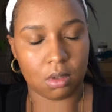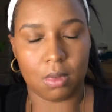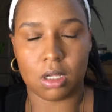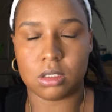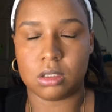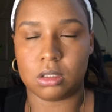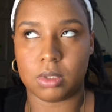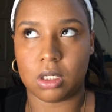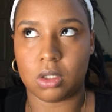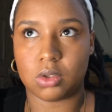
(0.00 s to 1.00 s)
my
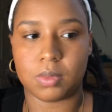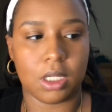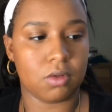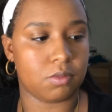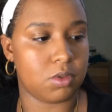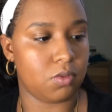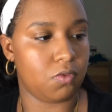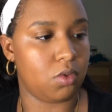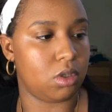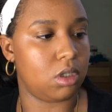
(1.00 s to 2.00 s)
contour palette from
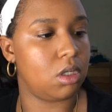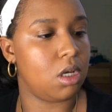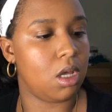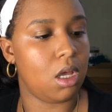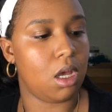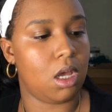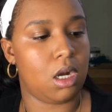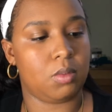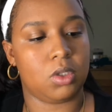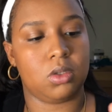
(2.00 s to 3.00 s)
Sephora,
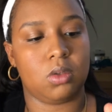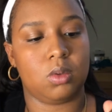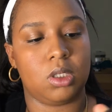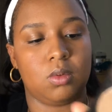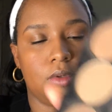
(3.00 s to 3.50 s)
and I'm gonna go in